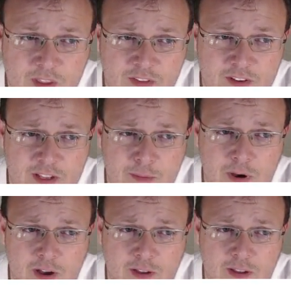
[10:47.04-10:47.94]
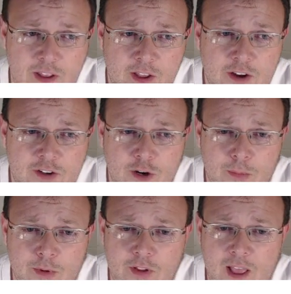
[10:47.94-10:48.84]
the debug
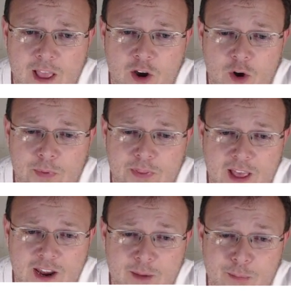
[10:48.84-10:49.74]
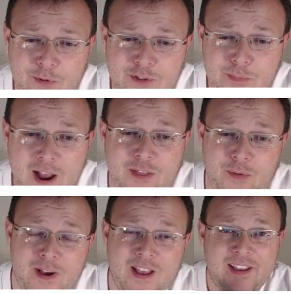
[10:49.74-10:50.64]
terminal. I open that up, which by the
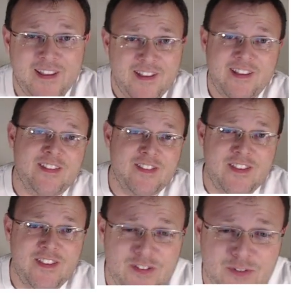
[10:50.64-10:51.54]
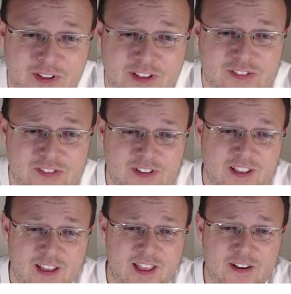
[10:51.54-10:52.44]
way, this is really
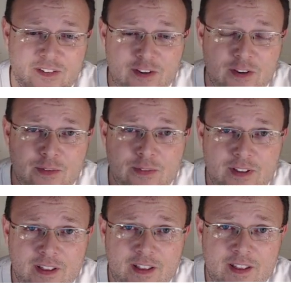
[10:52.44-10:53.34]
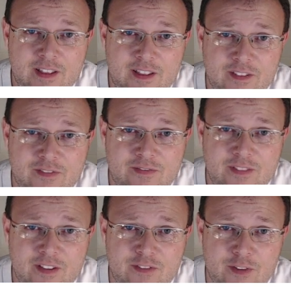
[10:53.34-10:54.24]
slick. I don't know if
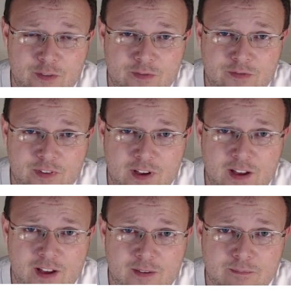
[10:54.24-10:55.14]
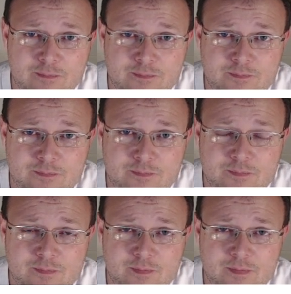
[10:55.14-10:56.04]
if you've uh,
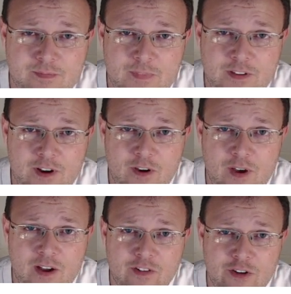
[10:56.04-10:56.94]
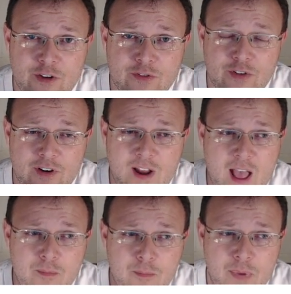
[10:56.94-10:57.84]
you know ever used it or
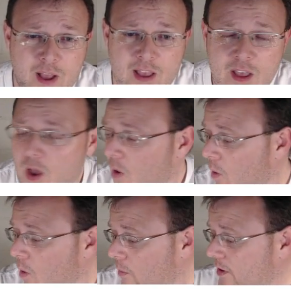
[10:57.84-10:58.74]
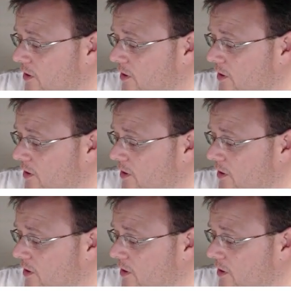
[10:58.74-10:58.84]
not, but what we